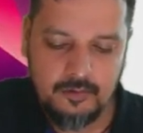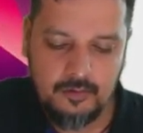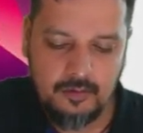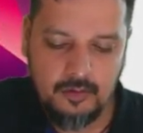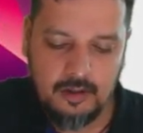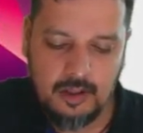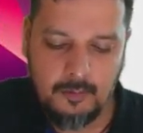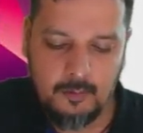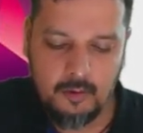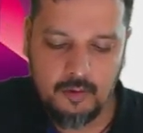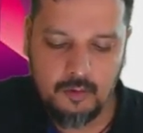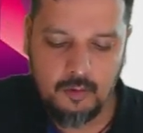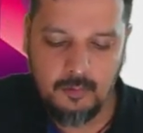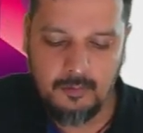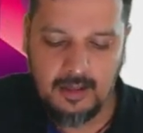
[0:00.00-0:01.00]
About
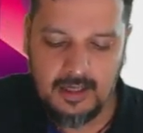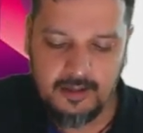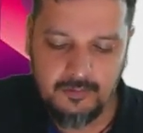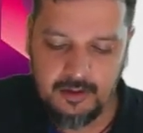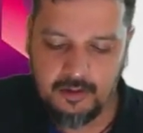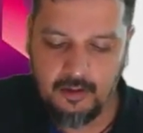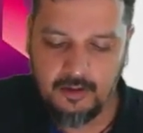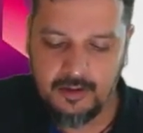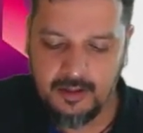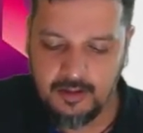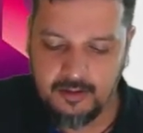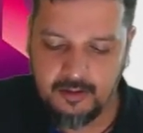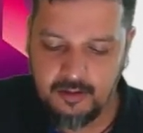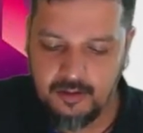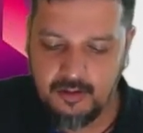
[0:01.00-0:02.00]
whom are we talking?
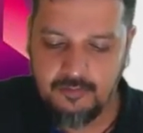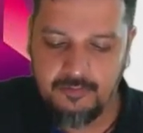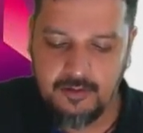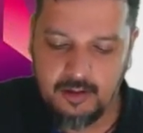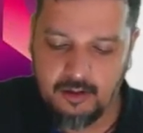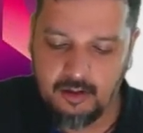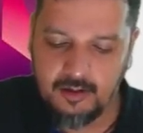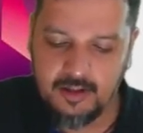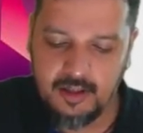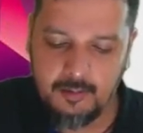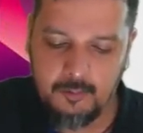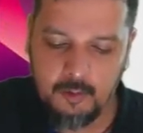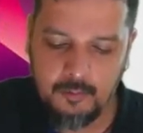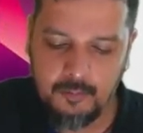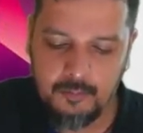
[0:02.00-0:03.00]
We are talking
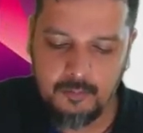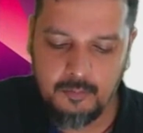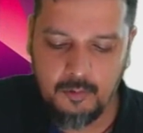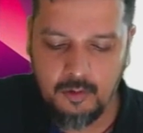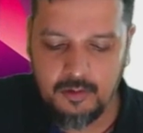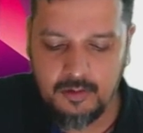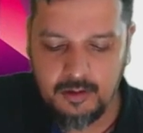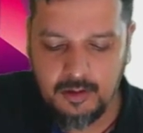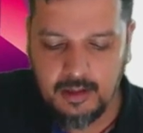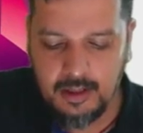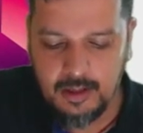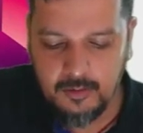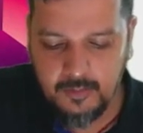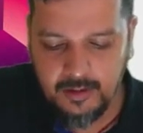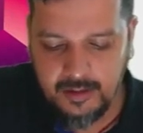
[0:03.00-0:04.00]
about both
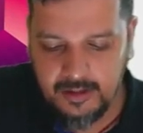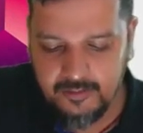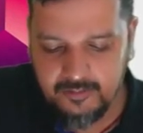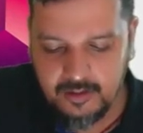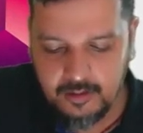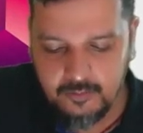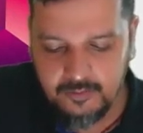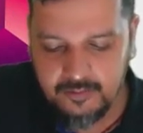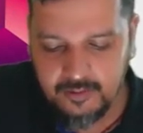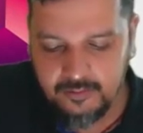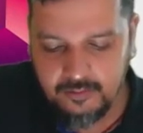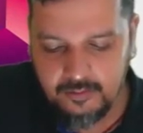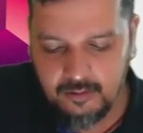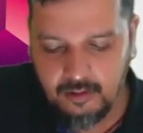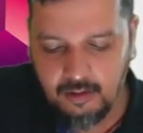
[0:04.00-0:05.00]
advocate
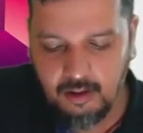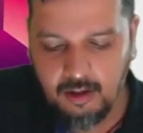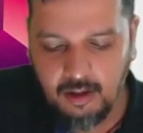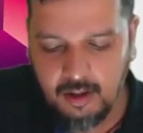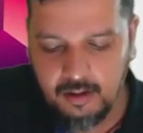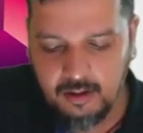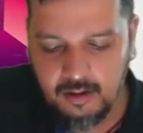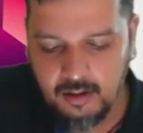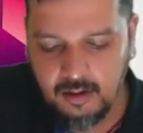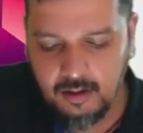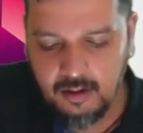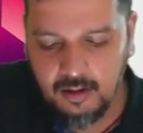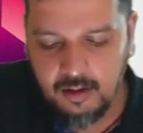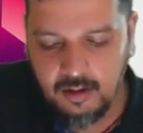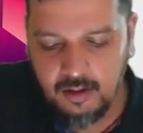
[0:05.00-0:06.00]
services or
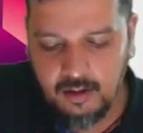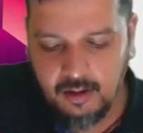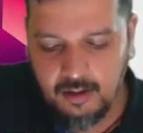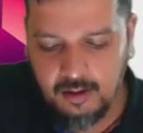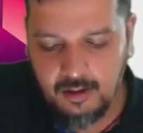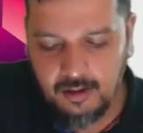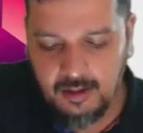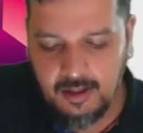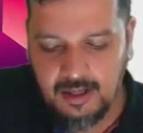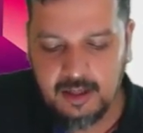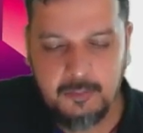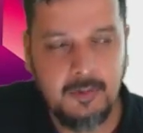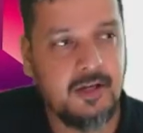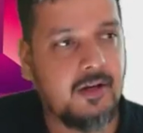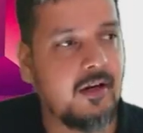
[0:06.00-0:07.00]

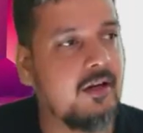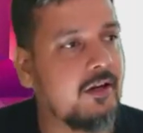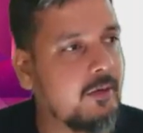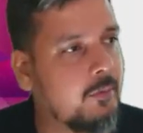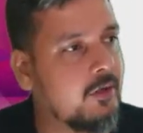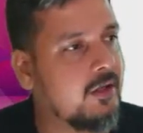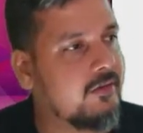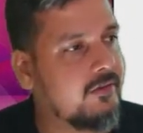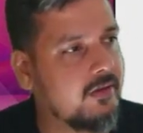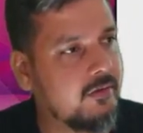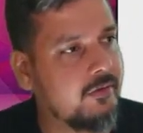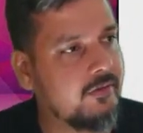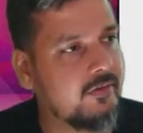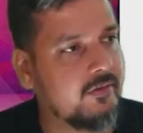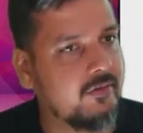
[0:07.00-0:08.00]
arbitral tribunal
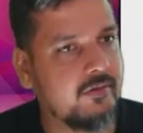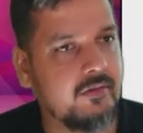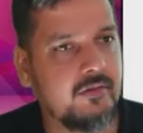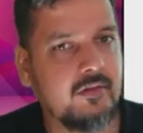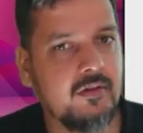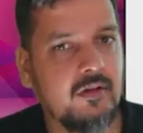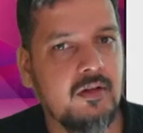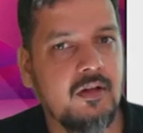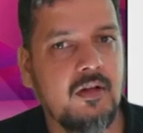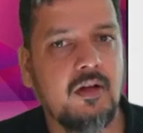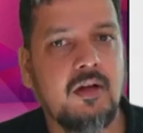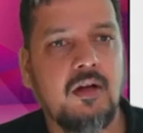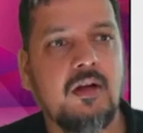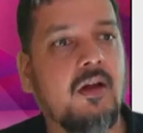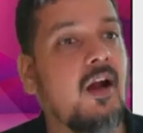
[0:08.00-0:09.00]
services.
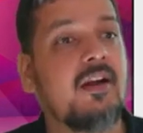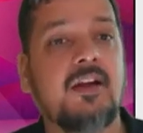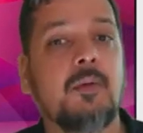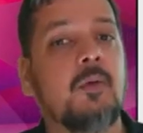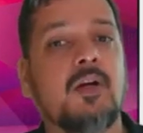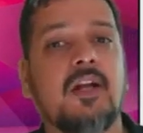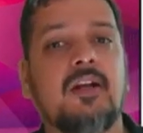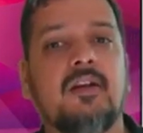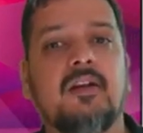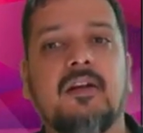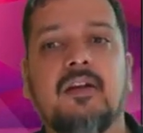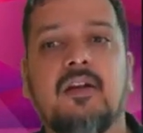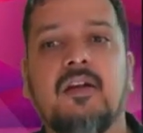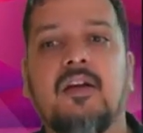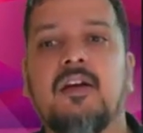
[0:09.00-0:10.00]
Not tribunal.
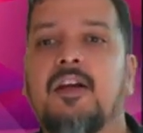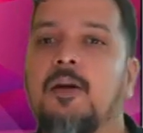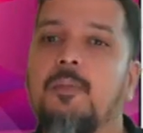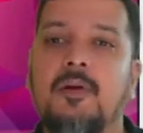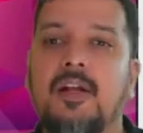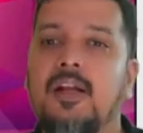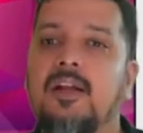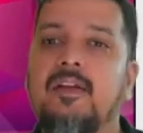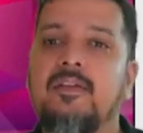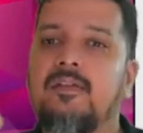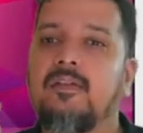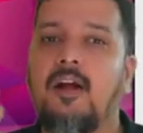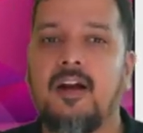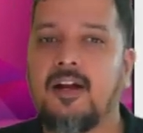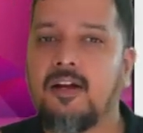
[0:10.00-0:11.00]
Tribunal is
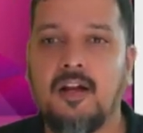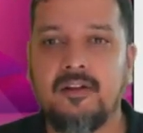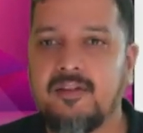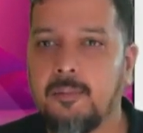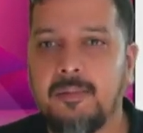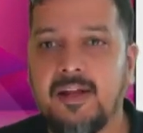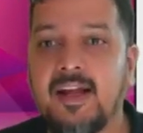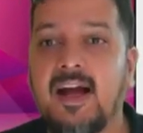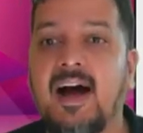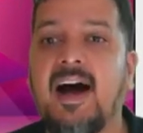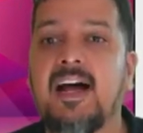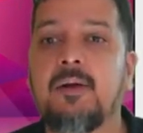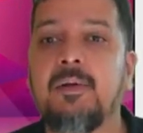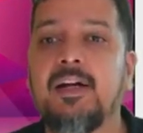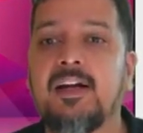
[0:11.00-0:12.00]
not at all supply.
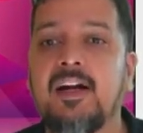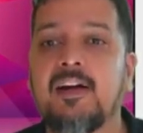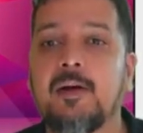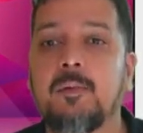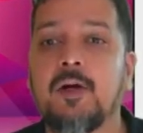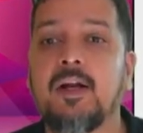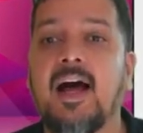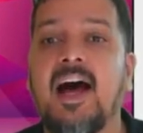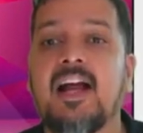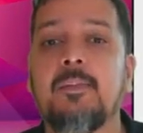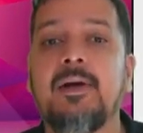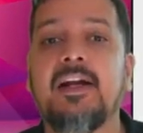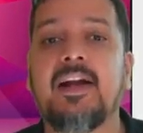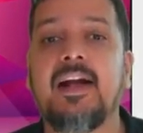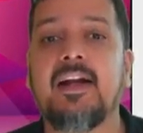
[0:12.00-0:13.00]
Arbitral tribunal,
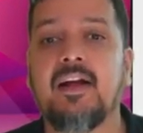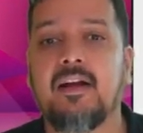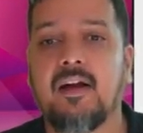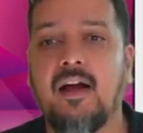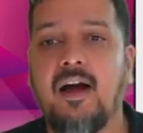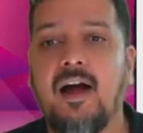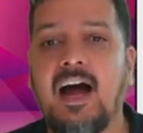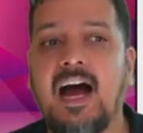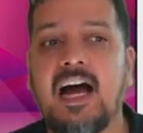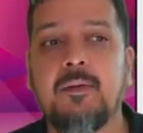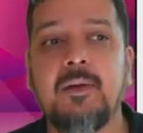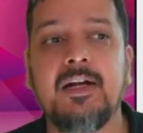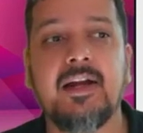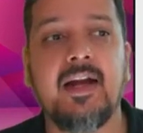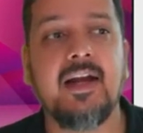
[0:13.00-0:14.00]
arbitrator,
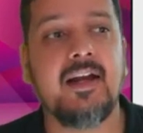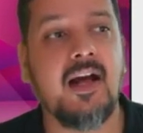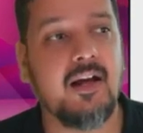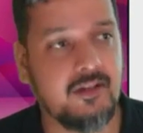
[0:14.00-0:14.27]
arbitrator.